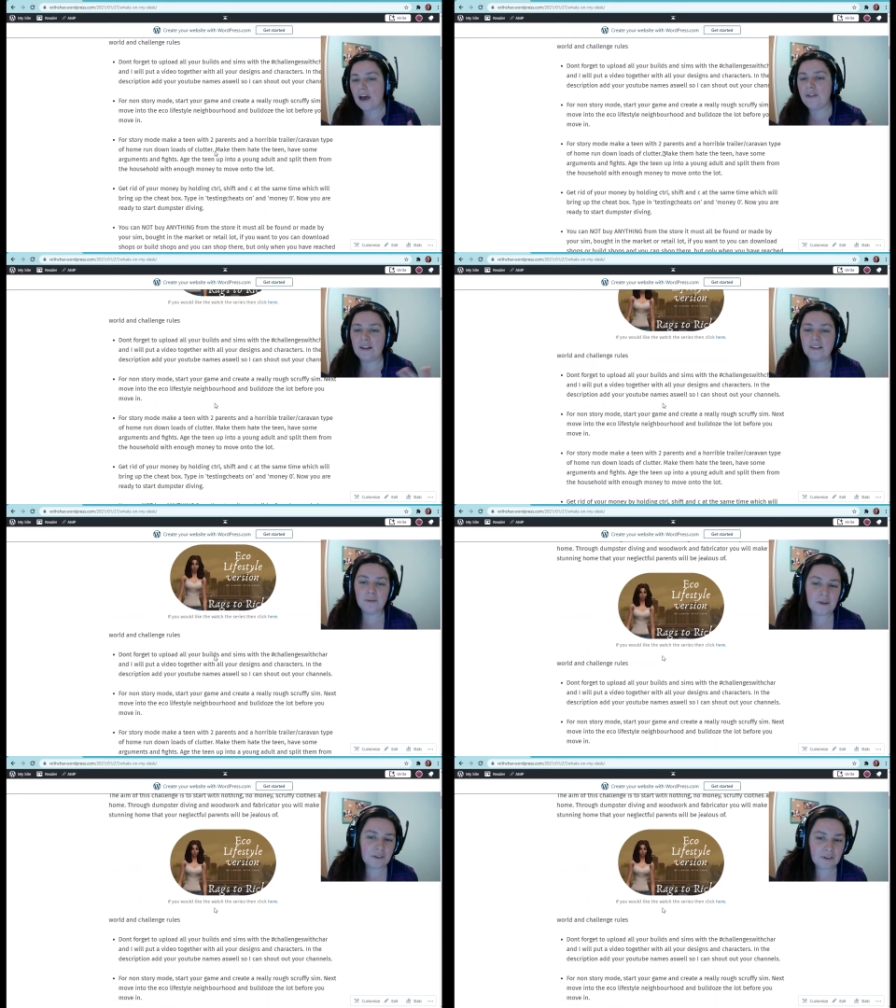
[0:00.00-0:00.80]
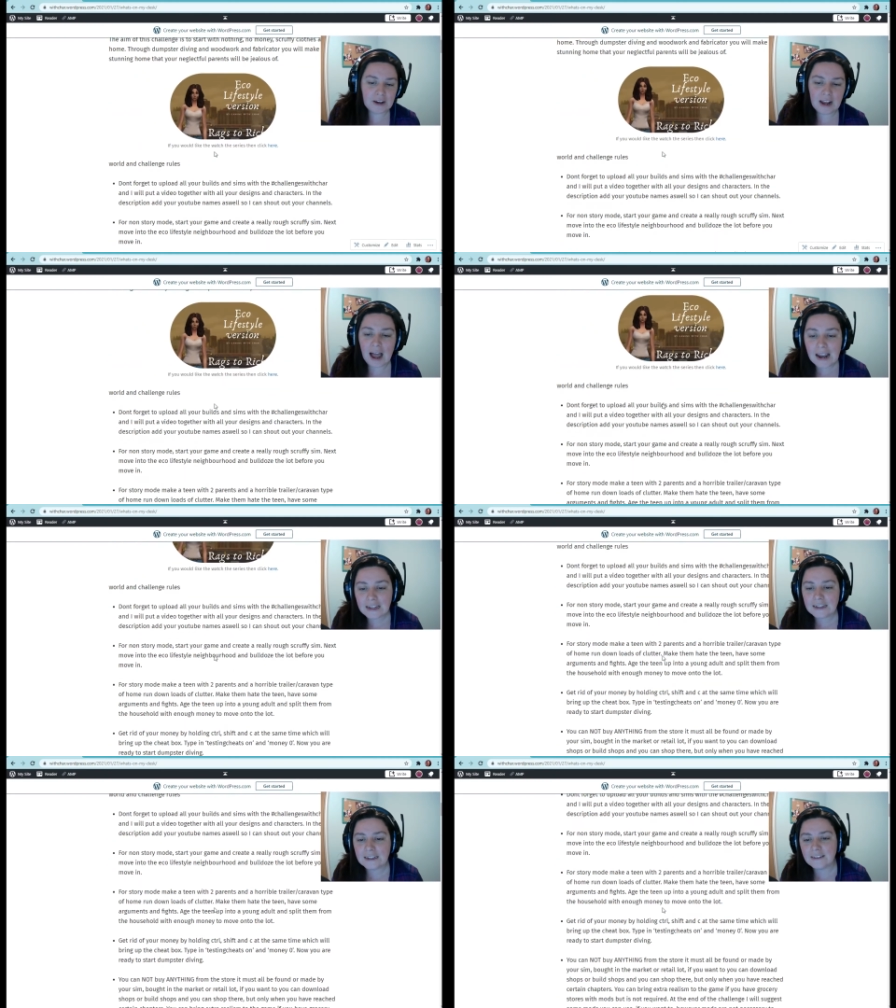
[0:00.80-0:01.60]
Uh, there's some different
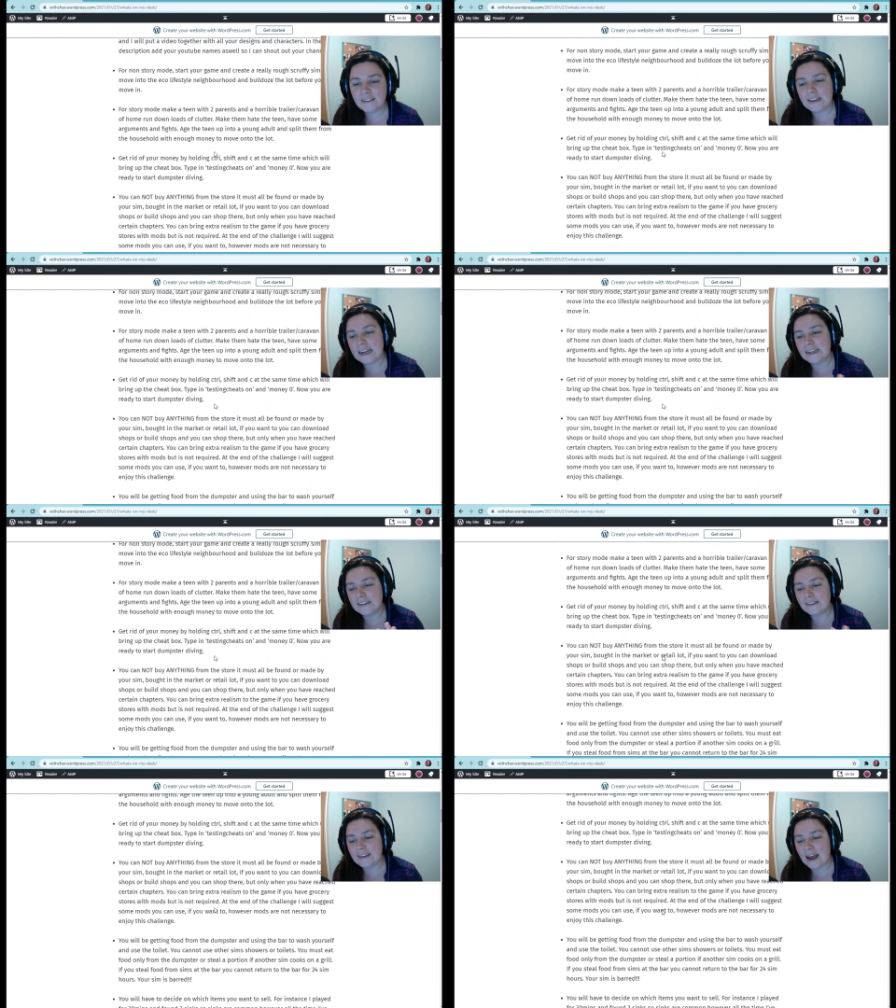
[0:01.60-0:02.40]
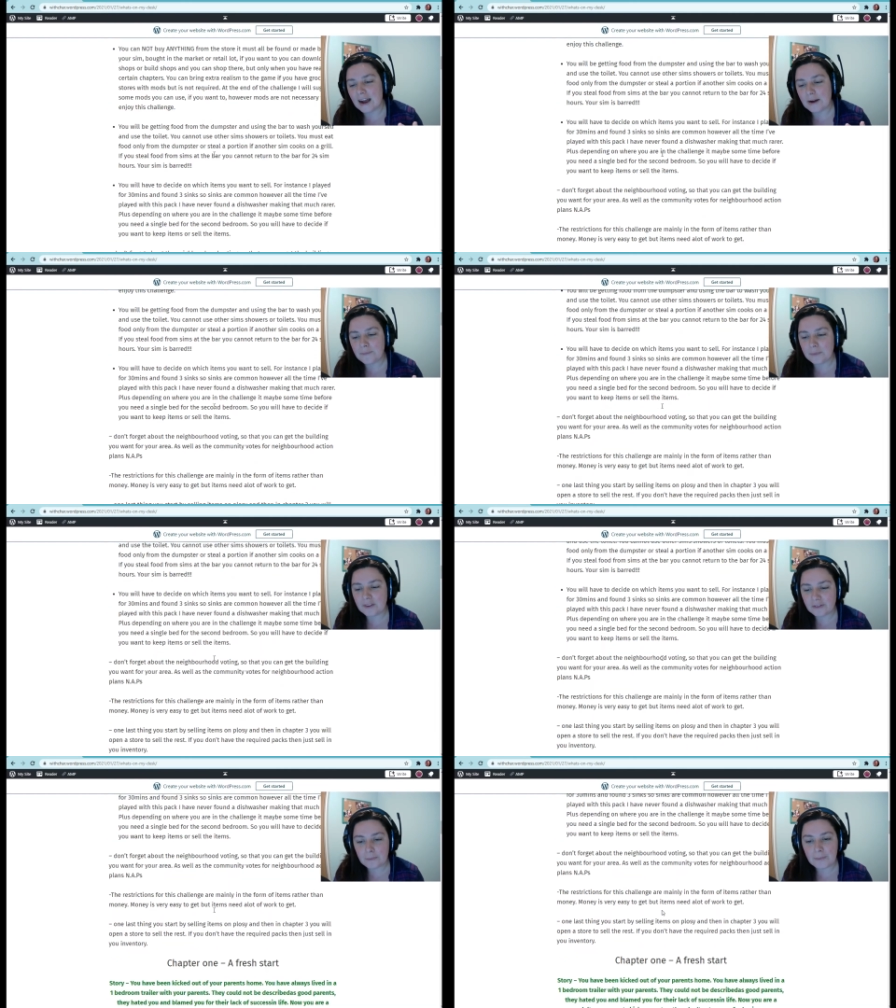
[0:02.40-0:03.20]
colors, there's um,
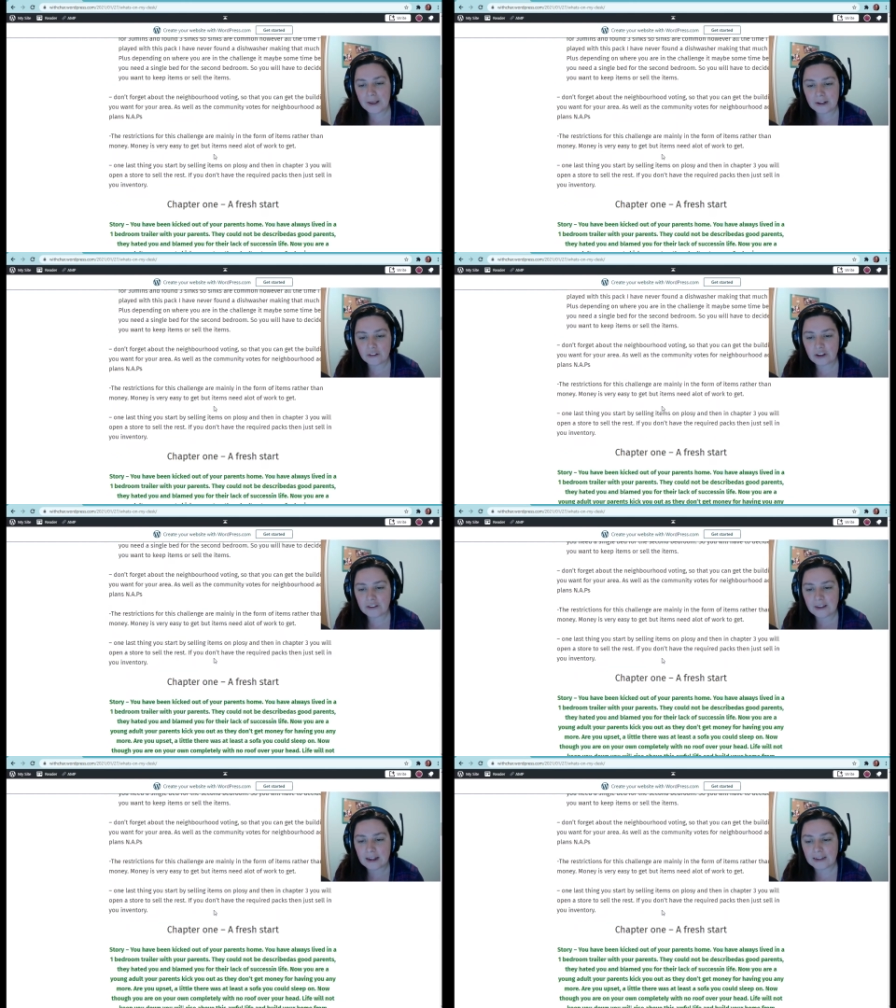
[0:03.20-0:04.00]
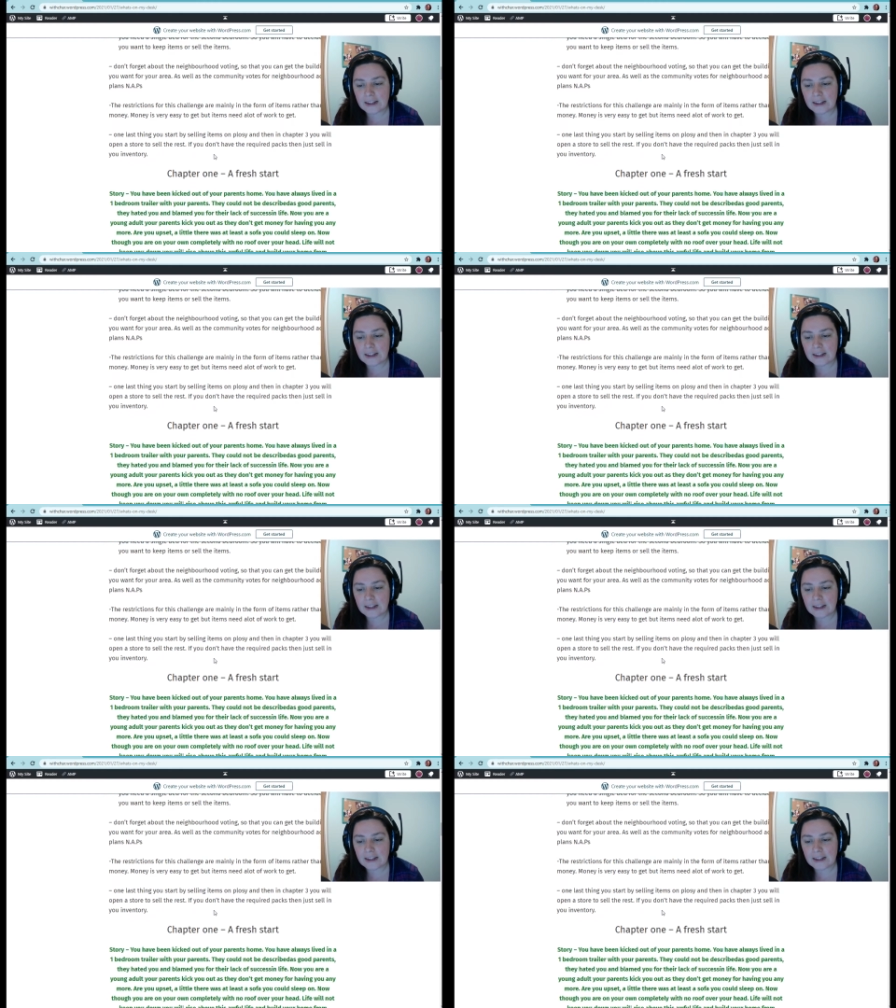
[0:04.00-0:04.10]
different pictures,